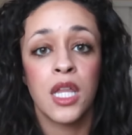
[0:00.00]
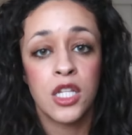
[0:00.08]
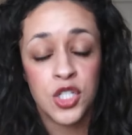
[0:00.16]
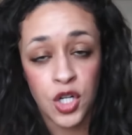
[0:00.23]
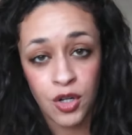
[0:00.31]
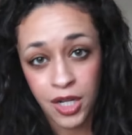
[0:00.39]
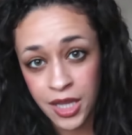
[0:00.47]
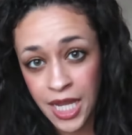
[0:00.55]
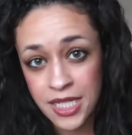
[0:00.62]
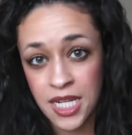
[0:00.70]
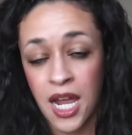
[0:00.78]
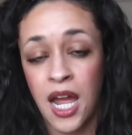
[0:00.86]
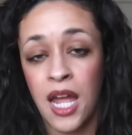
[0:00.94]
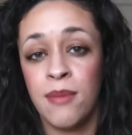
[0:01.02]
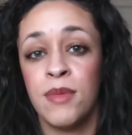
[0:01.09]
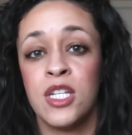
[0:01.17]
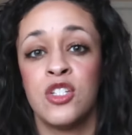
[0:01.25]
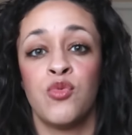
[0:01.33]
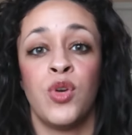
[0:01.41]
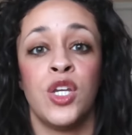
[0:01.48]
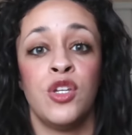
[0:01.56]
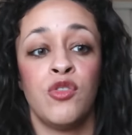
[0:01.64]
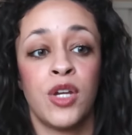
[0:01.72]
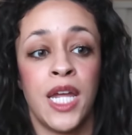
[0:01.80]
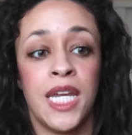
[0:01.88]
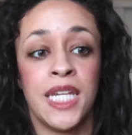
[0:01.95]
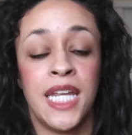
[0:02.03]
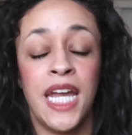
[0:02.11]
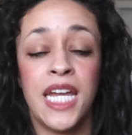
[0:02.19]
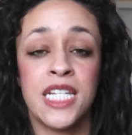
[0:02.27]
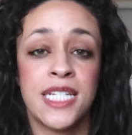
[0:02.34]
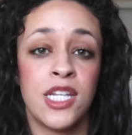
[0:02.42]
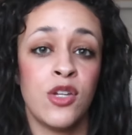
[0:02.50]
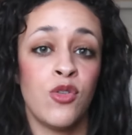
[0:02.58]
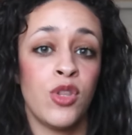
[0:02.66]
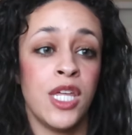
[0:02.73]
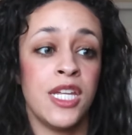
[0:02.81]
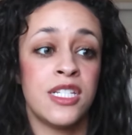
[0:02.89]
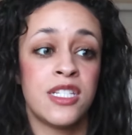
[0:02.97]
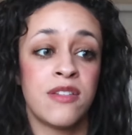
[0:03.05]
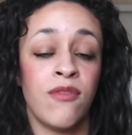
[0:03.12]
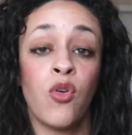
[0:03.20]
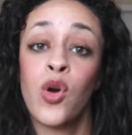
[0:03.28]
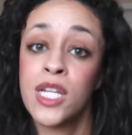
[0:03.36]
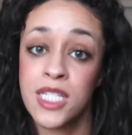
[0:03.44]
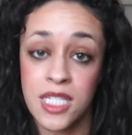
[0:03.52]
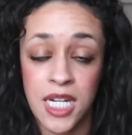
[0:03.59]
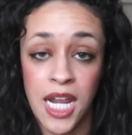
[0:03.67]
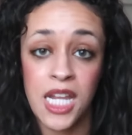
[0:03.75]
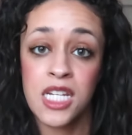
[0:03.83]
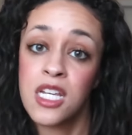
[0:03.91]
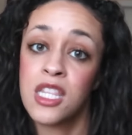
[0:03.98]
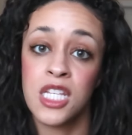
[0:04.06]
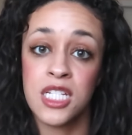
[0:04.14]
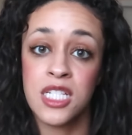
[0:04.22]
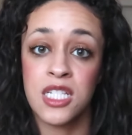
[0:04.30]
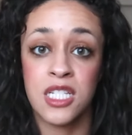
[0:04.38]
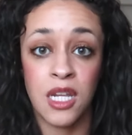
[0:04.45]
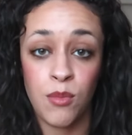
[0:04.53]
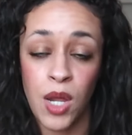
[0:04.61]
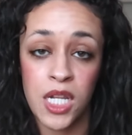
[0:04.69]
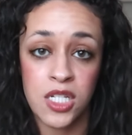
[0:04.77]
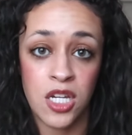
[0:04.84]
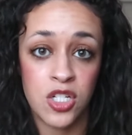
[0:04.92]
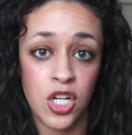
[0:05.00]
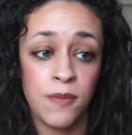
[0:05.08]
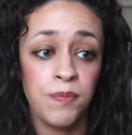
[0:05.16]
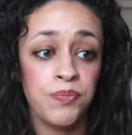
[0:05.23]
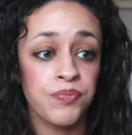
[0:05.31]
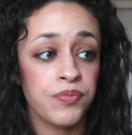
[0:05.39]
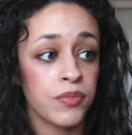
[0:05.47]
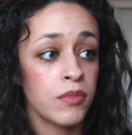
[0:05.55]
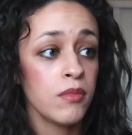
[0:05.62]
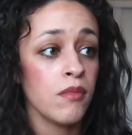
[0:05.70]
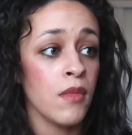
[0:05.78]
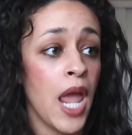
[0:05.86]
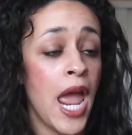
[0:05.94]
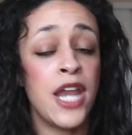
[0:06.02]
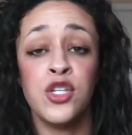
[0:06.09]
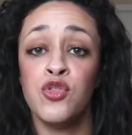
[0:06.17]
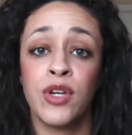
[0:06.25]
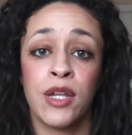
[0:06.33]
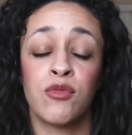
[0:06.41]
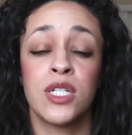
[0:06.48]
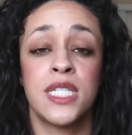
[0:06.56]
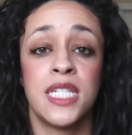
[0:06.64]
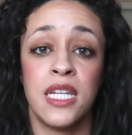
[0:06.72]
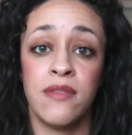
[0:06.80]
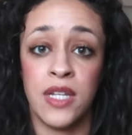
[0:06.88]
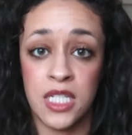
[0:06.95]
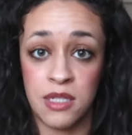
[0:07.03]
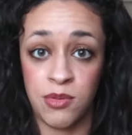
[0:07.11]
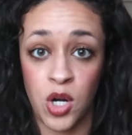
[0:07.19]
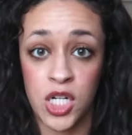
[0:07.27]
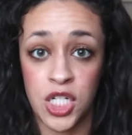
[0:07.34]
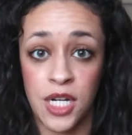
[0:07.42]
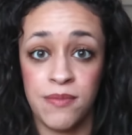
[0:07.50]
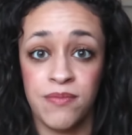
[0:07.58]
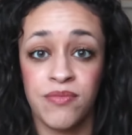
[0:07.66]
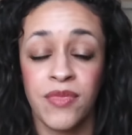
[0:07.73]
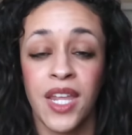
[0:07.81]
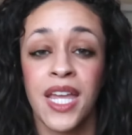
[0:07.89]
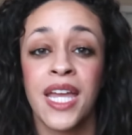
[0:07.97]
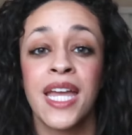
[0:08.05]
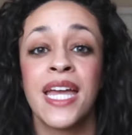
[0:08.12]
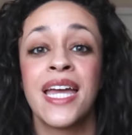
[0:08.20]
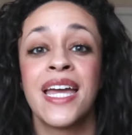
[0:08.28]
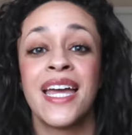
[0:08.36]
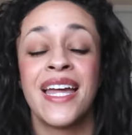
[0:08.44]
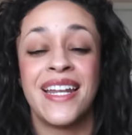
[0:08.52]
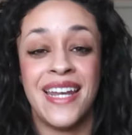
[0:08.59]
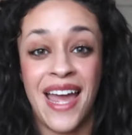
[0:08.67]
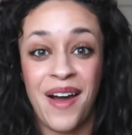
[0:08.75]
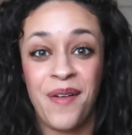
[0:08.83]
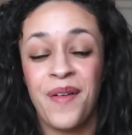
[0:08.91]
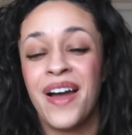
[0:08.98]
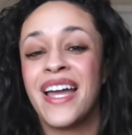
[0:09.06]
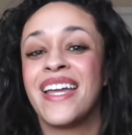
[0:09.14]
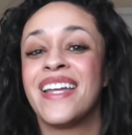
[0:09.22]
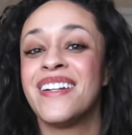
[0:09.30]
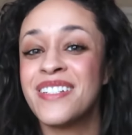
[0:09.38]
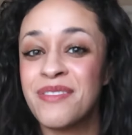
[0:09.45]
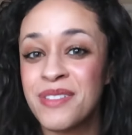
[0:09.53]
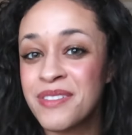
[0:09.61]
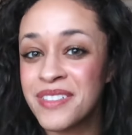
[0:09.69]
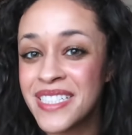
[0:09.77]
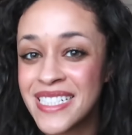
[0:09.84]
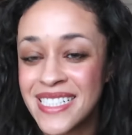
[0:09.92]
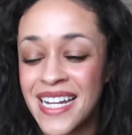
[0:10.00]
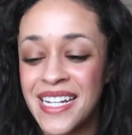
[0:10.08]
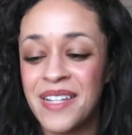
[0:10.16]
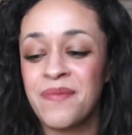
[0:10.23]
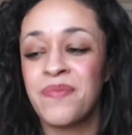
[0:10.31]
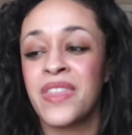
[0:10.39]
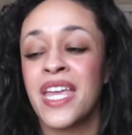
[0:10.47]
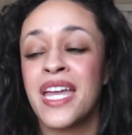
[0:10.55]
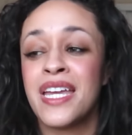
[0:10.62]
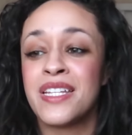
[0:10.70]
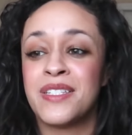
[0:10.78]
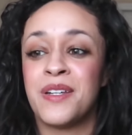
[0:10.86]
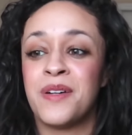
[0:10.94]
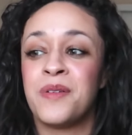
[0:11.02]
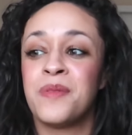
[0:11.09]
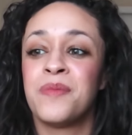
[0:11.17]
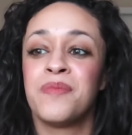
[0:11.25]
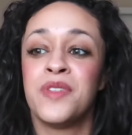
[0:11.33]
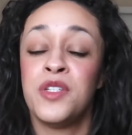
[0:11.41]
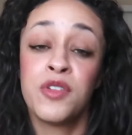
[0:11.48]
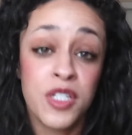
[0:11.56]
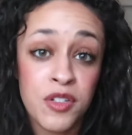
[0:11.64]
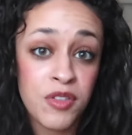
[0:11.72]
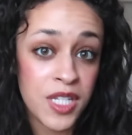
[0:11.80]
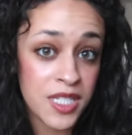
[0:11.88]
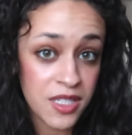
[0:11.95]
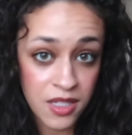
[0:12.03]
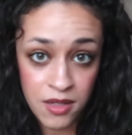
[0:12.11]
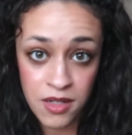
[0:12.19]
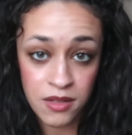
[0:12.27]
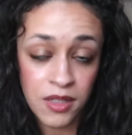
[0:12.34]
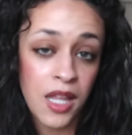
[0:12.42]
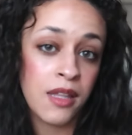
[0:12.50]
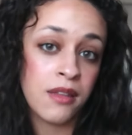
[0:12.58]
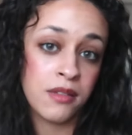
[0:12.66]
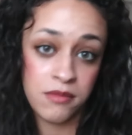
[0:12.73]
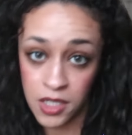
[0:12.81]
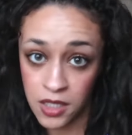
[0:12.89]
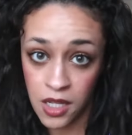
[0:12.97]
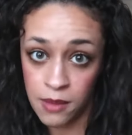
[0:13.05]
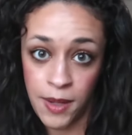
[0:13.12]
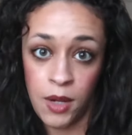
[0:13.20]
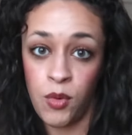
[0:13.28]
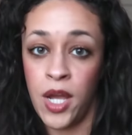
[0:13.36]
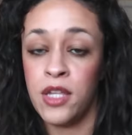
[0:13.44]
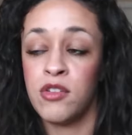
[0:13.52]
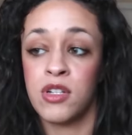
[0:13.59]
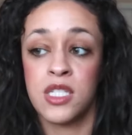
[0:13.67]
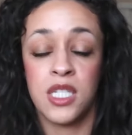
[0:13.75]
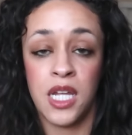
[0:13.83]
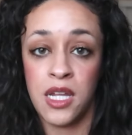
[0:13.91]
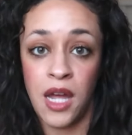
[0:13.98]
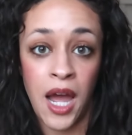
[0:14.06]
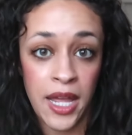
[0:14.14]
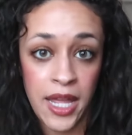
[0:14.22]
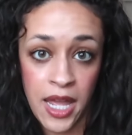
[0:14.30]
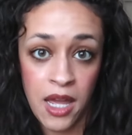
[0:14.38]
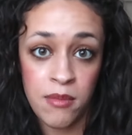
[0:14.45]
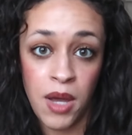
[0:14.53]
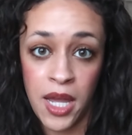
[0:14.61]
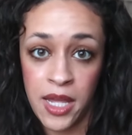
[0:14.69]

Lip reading: During that time is when you can get into this void state, this deep meditation, and you can receive inspiration. Now, here's what's really exciting. So you can do this the lullaby way. You can say, I am,